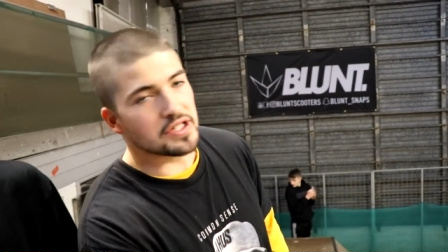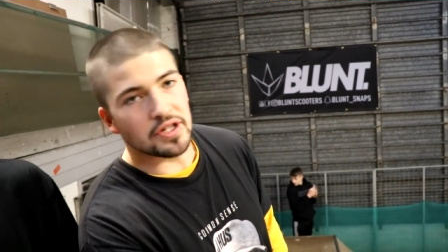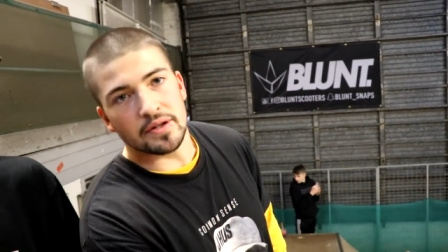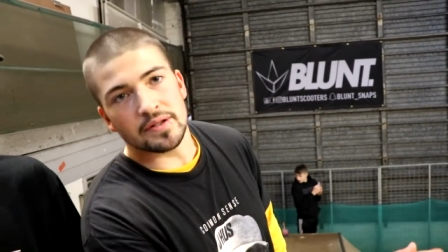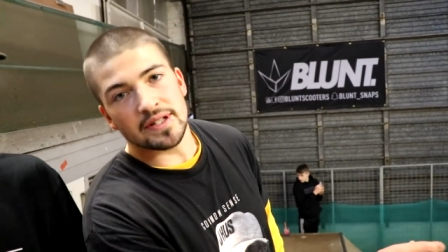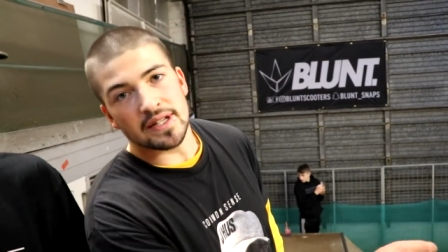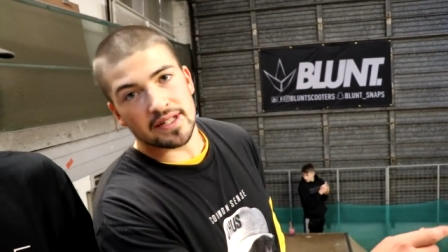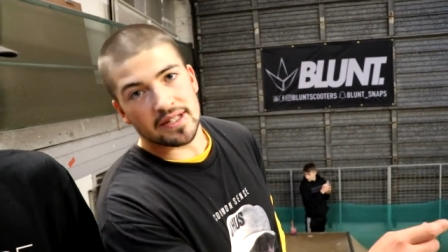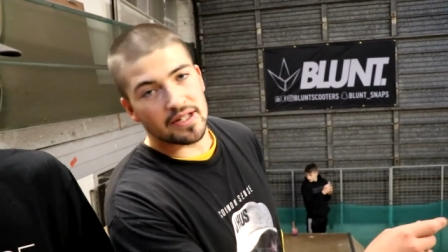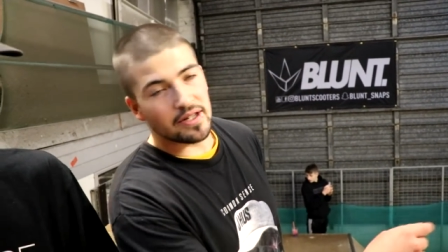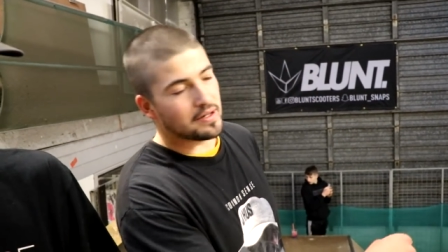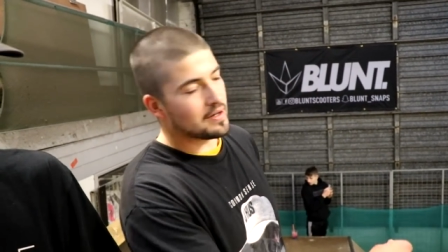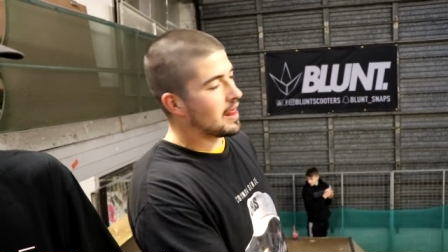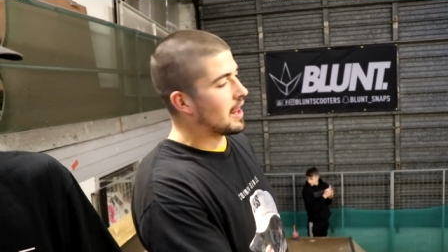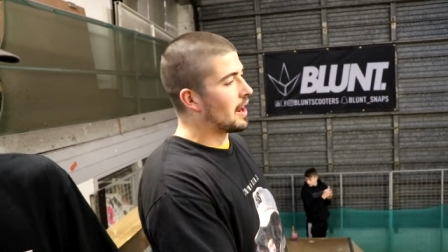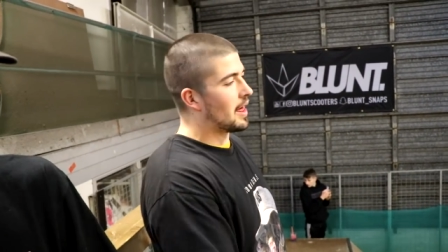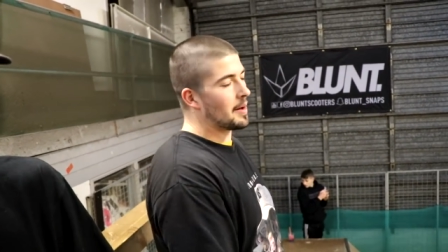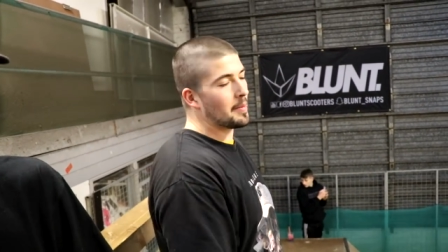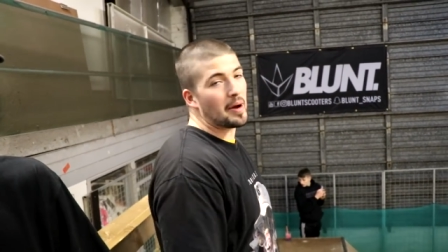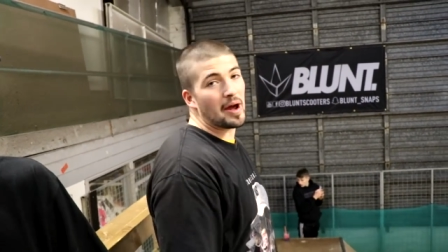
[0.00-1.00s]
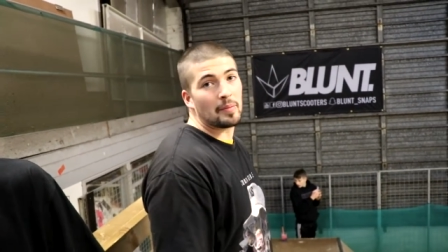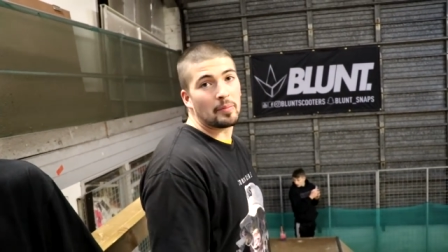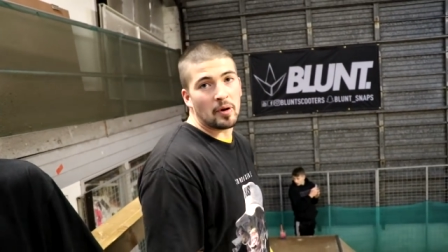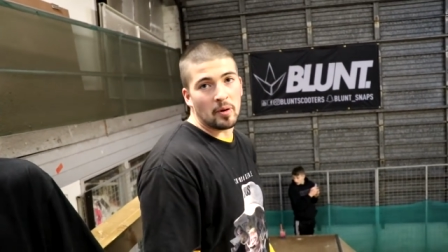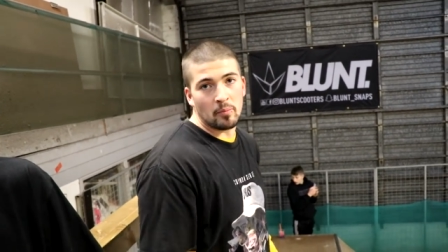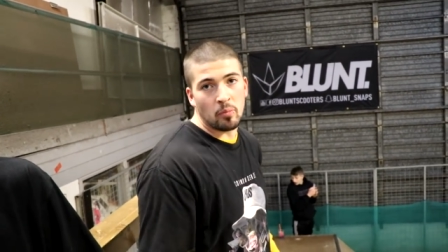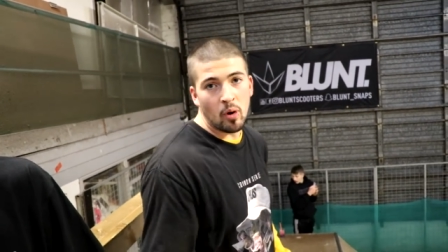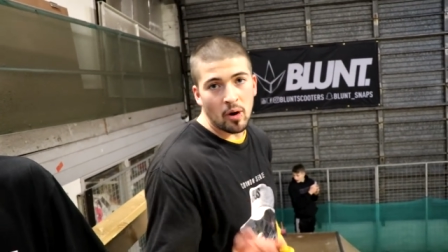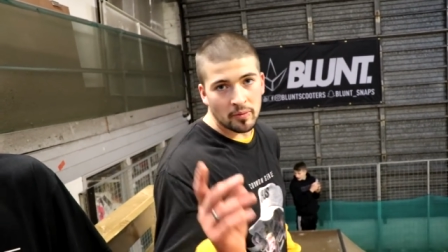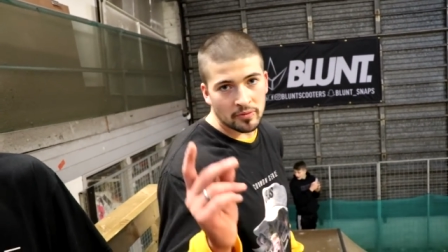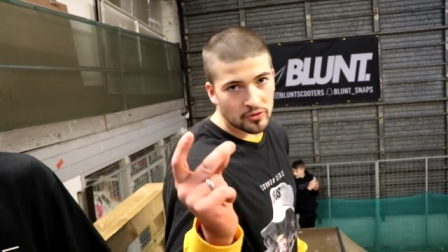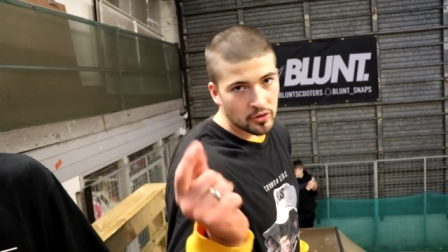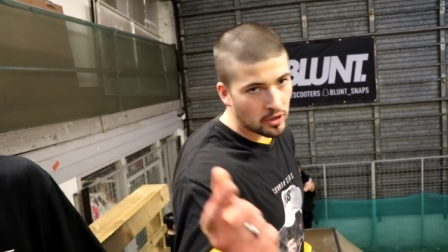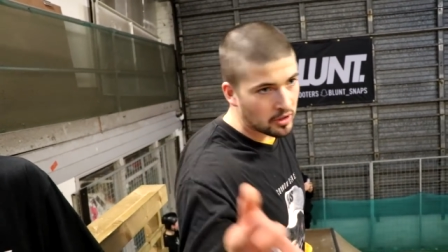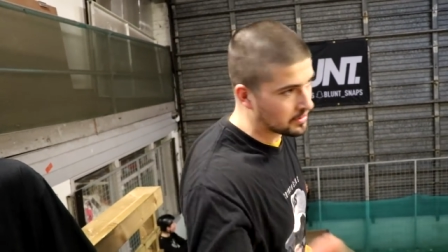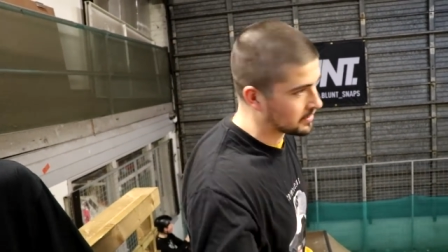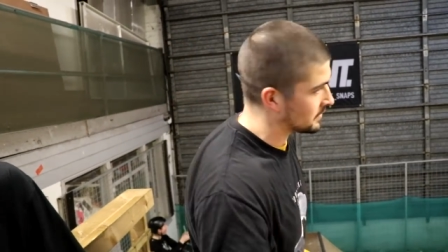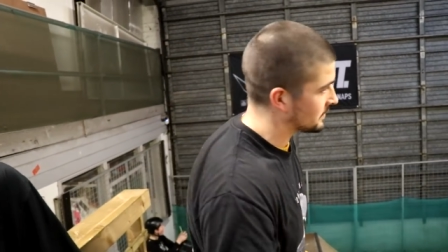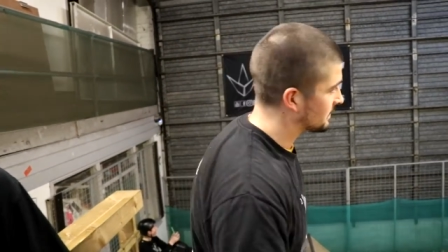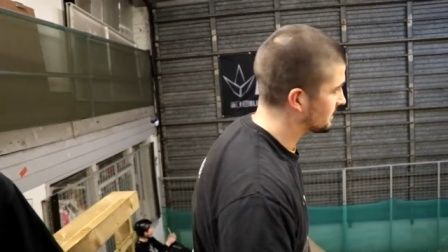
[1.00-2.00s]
to to to uh, that pom pom pom. Uh,